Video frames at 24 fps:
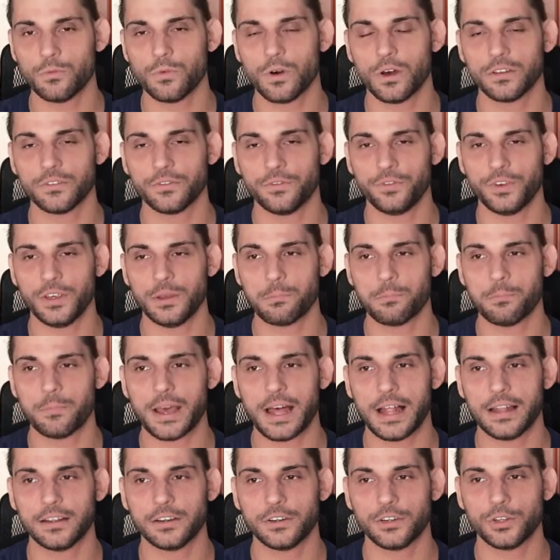want Finn
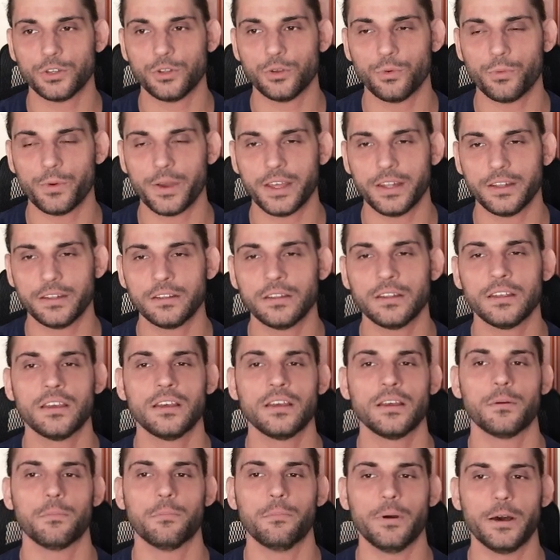Balor to win,
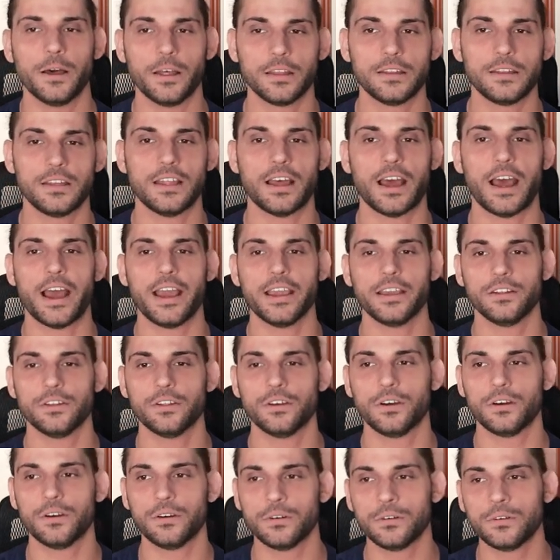but I
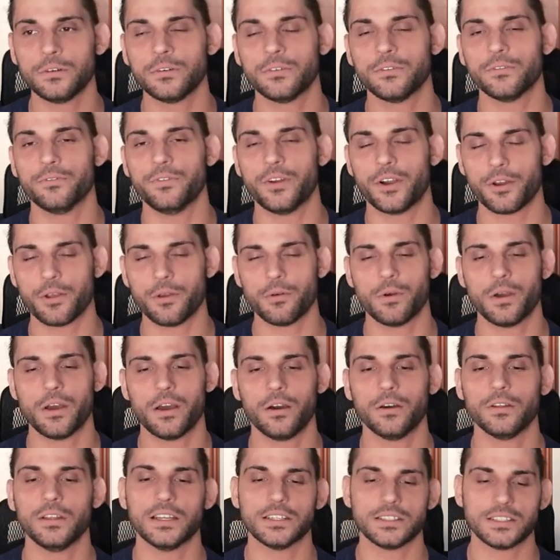know very
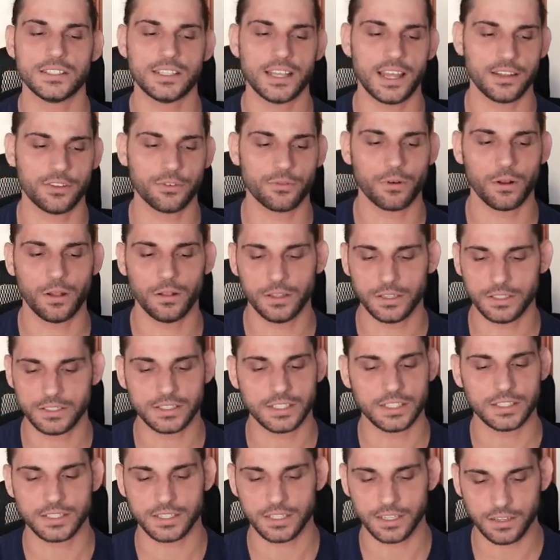well that Seth
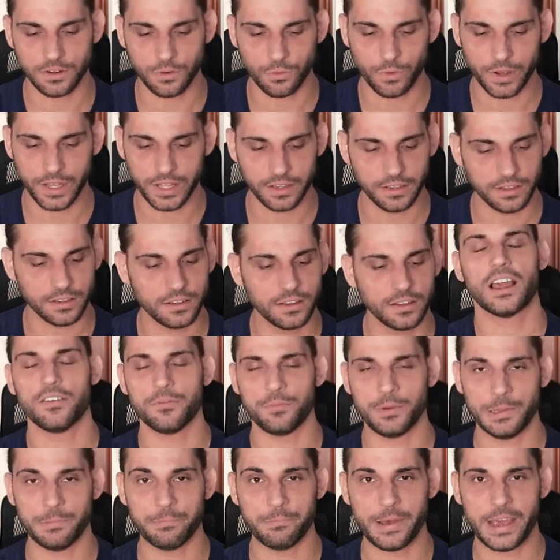Rollins is gonna win.
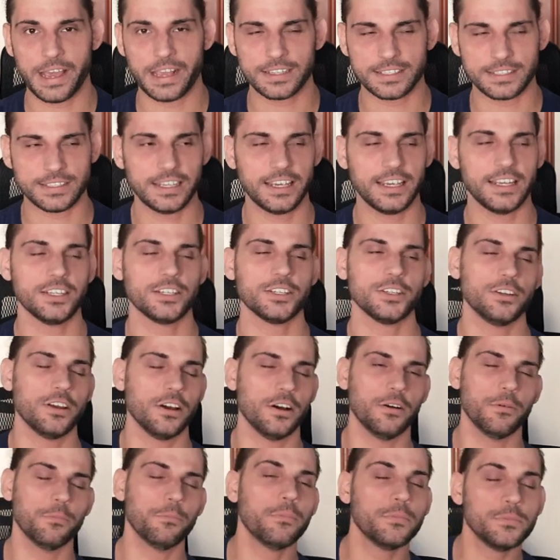I've been backstage. No,
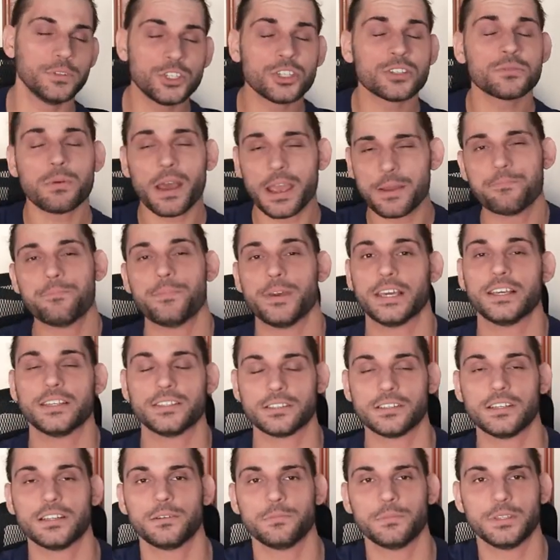just my pick
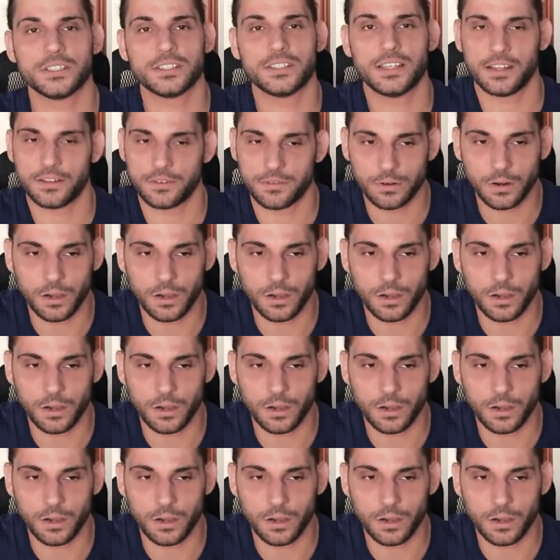is gonna be Seth